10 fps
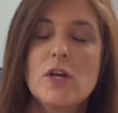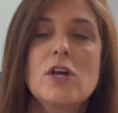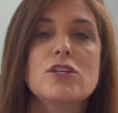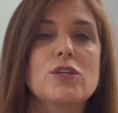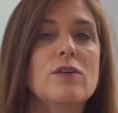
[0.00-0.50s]

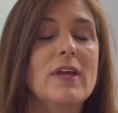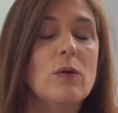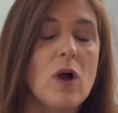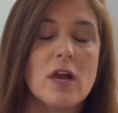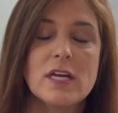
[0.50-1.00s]
So if they
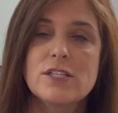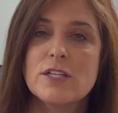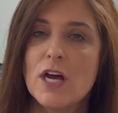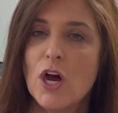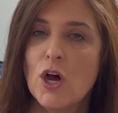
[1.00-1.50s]
walk into
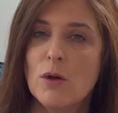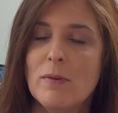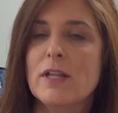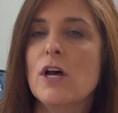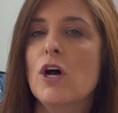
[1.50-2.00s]
the home
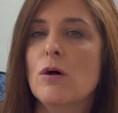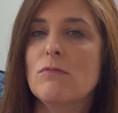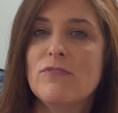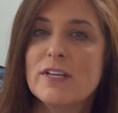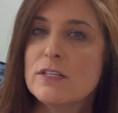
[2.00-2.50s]
and the home
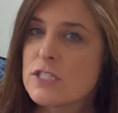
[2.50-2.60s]
feels